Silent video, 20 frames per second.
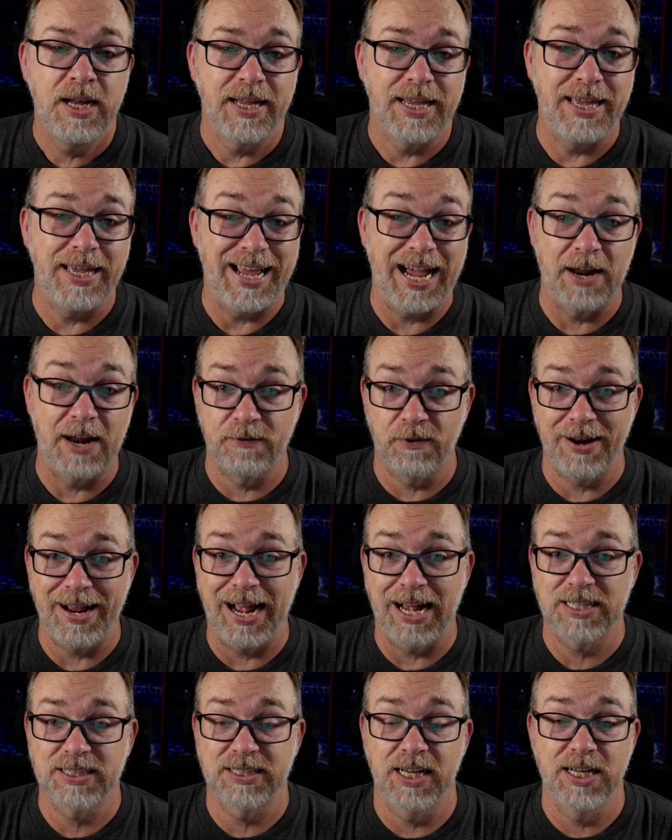get ad-free
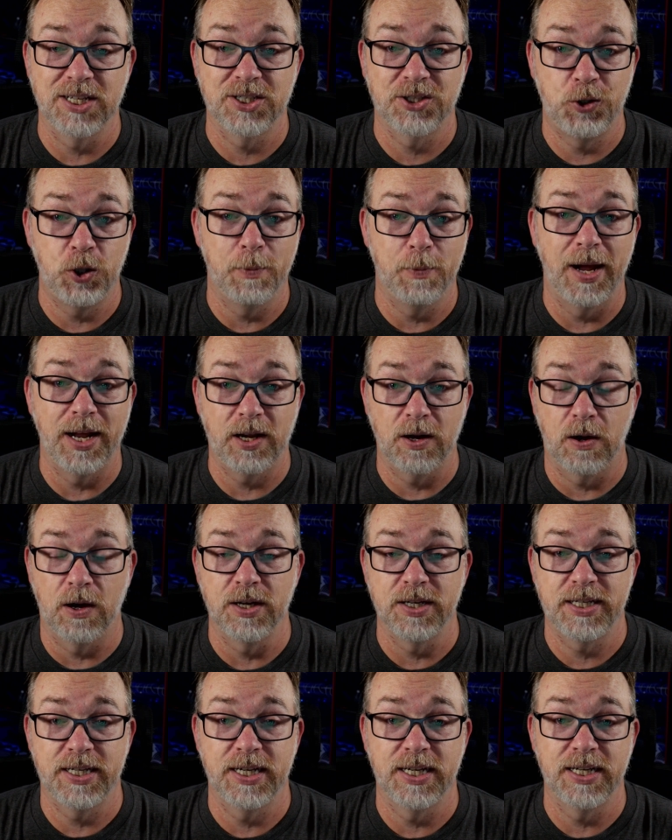access to my
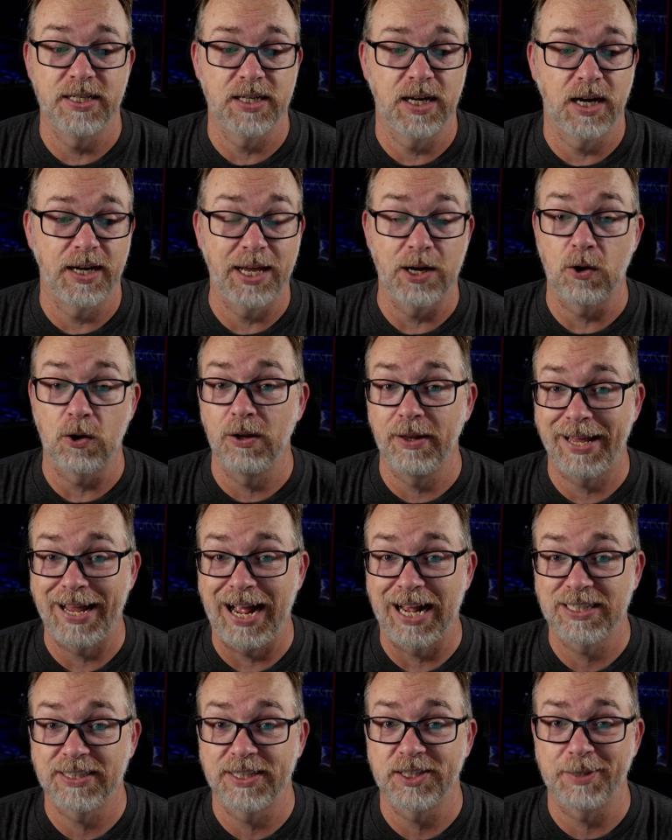content, get early
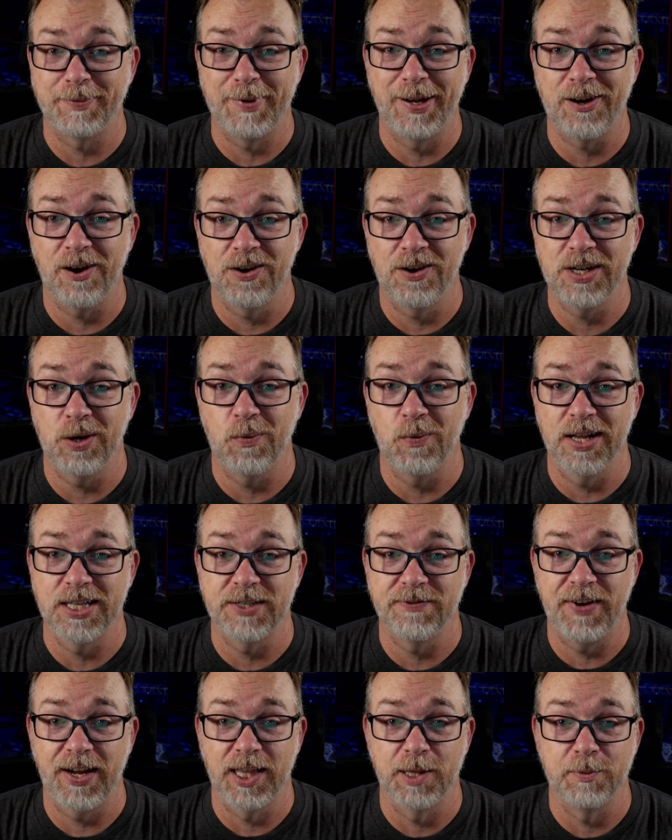access to my content when it's
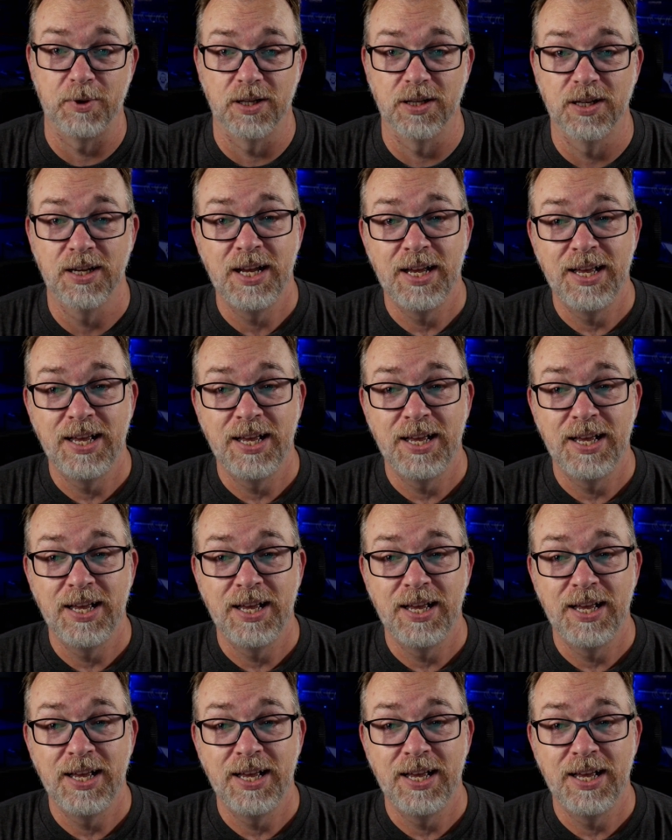available,